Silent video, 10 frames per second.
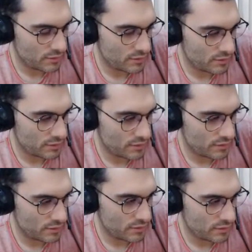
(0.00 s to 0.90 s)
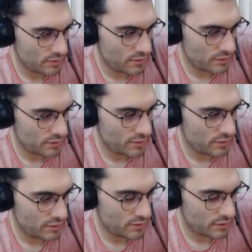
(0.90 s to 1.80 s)

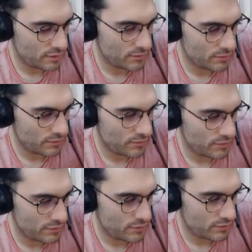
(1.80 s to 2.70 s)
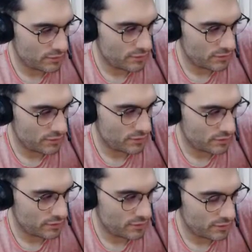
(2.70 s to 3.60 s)

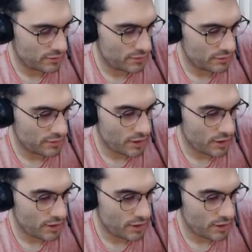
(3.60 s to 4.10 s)
[no speech]